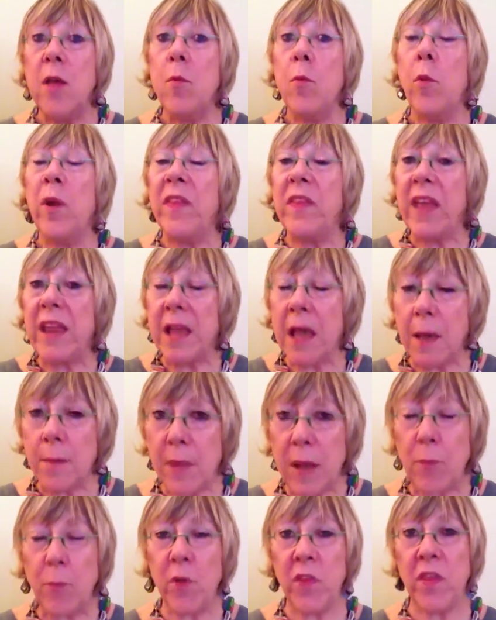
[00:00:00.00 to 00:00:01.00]
When they come
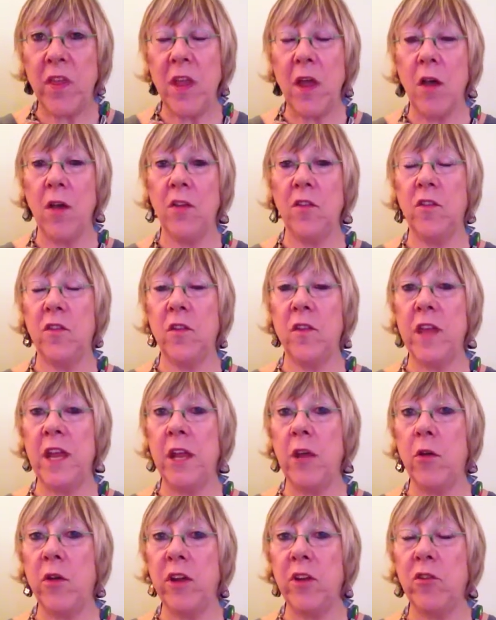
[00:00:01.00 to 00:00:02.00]
up with the answer, they're
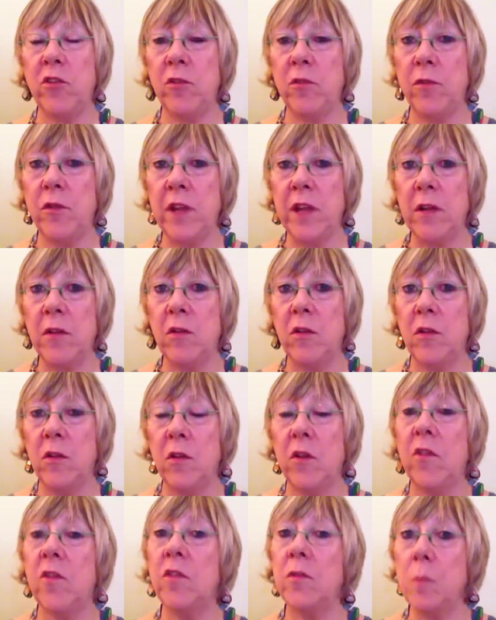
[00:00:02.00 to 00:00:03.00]
going to feel
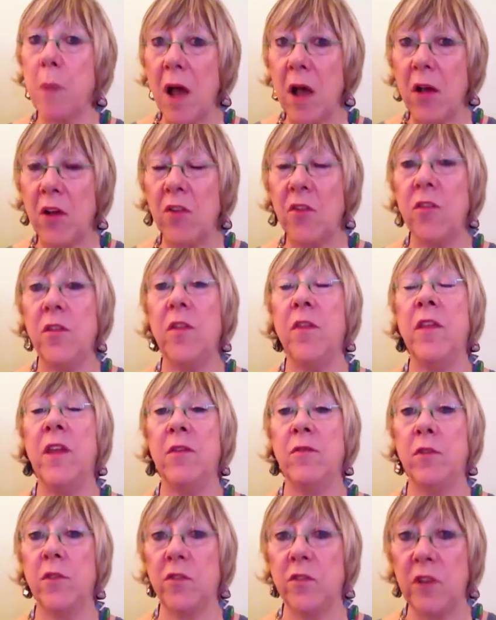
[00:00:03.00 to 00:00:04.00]
smart,
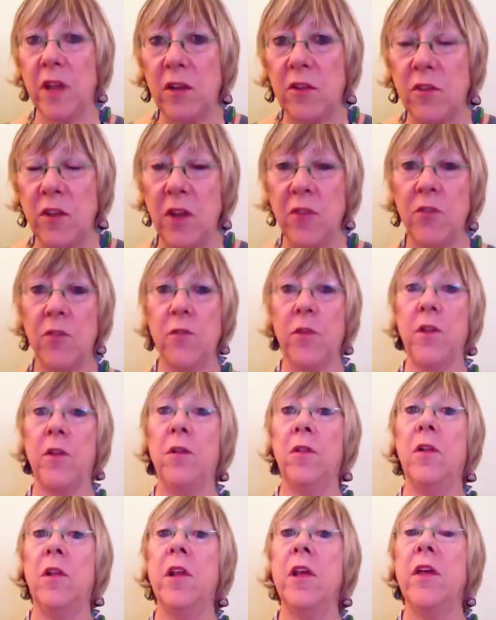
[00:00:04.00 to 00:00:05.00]
therefore
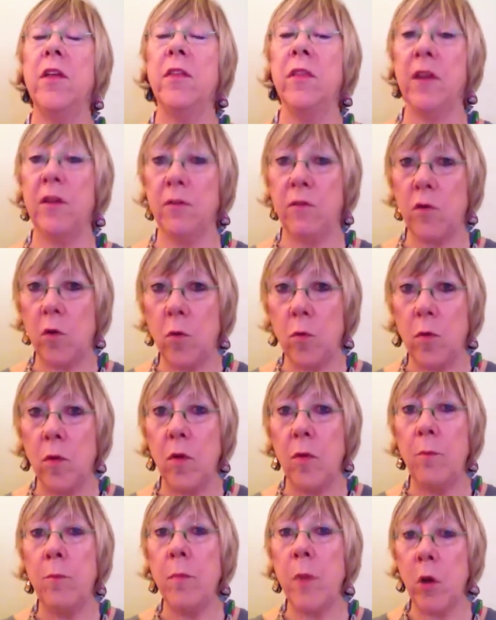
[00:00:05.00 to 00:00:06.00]
successful, therefore
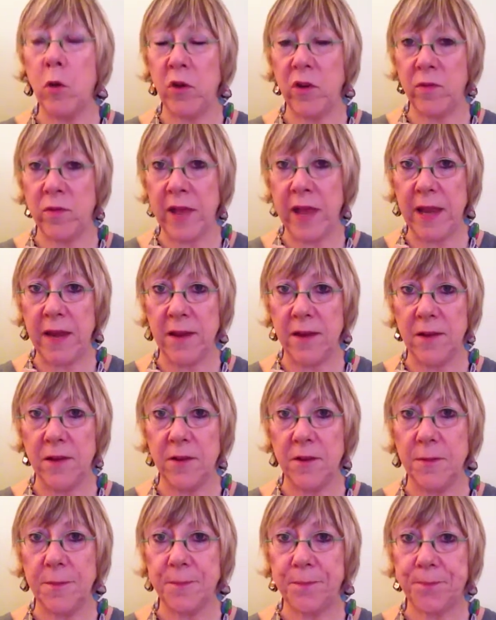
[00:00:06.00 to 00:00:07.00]
motivated.
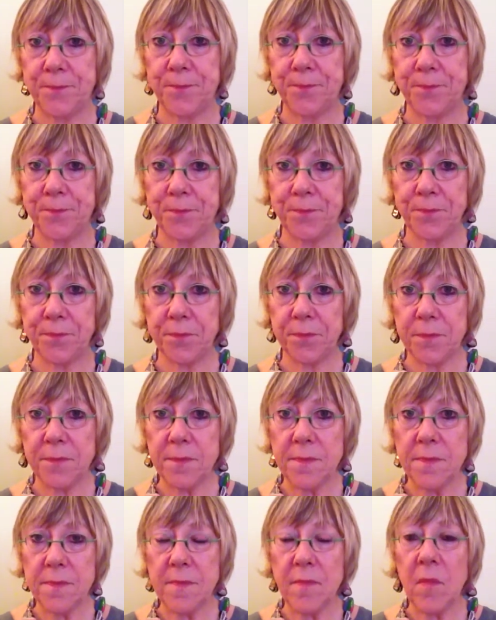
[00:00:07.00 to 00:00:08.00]

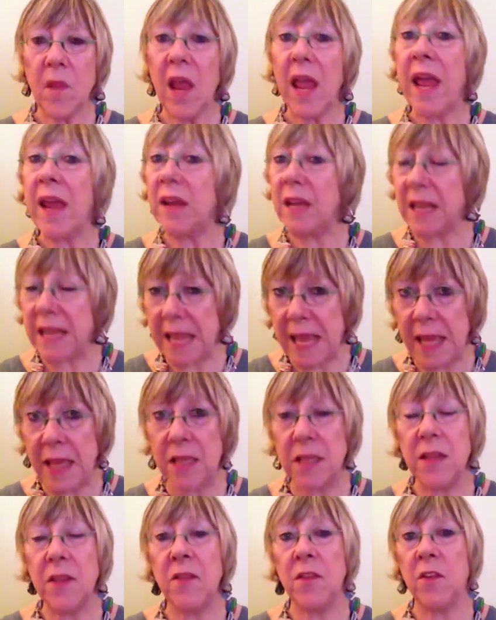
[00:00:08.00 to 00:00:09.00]
And
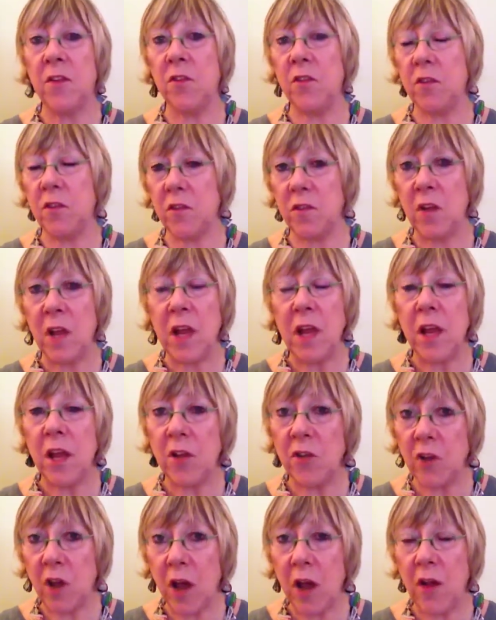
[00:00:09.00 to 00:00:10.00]
again, this is a
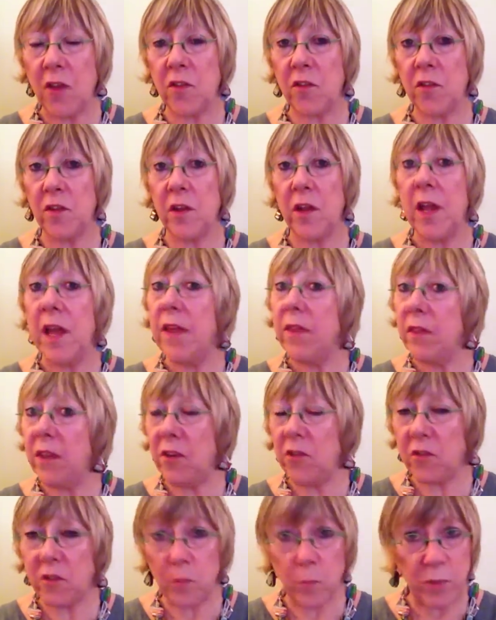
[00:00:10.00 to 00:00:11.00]
task.
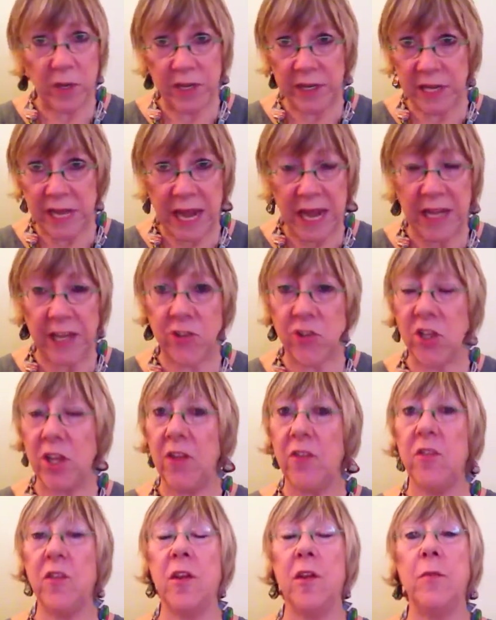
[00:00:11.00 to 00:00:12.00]
These simple
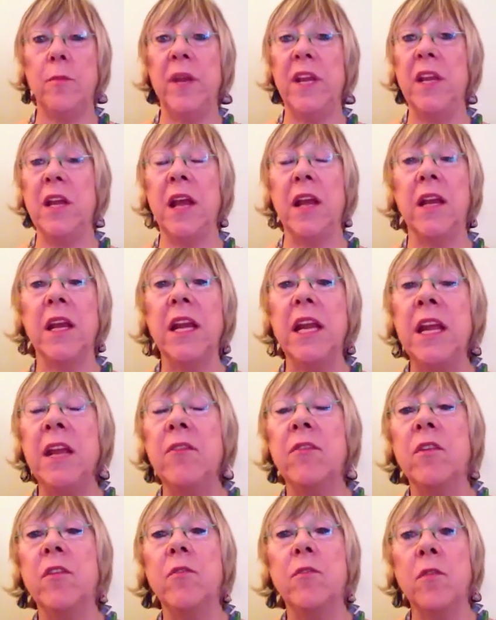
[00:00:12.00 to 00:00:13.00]
analogies can be done
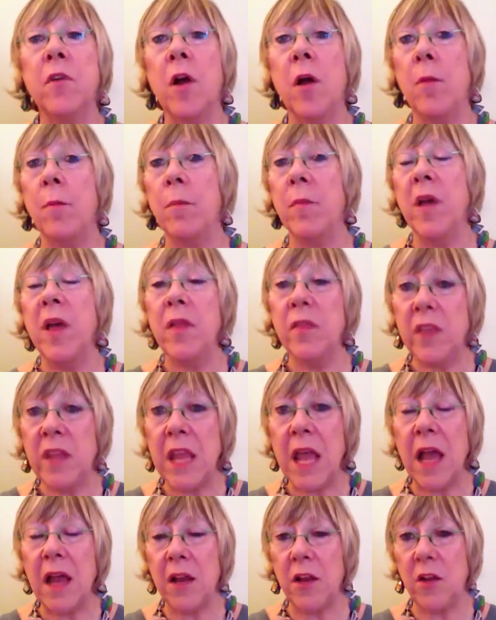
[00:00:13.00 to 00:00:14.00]
even from the
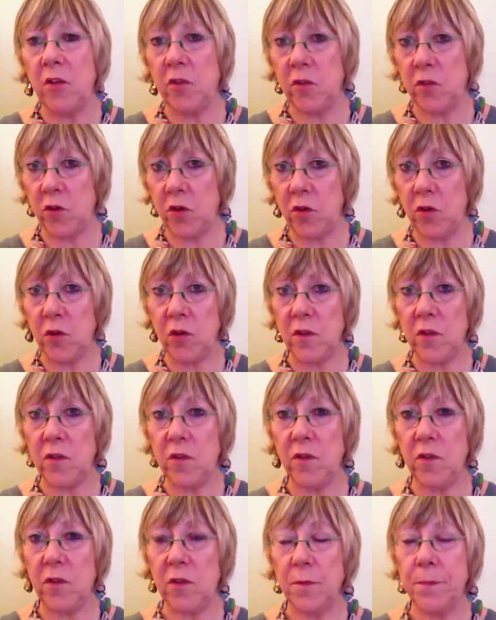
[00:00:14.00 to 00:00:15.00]
younger
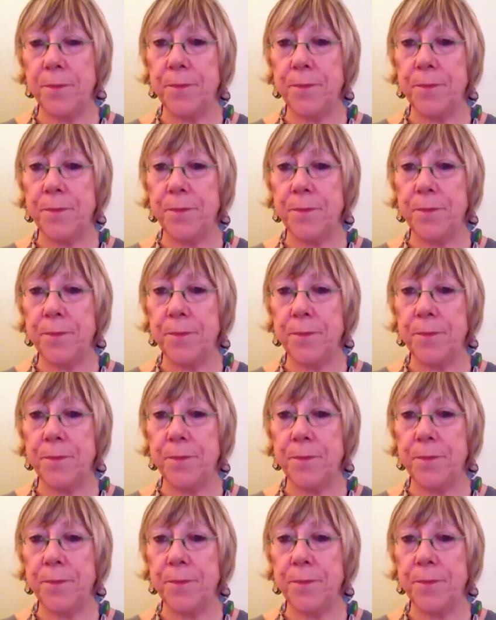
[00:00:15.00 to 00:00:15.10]
students.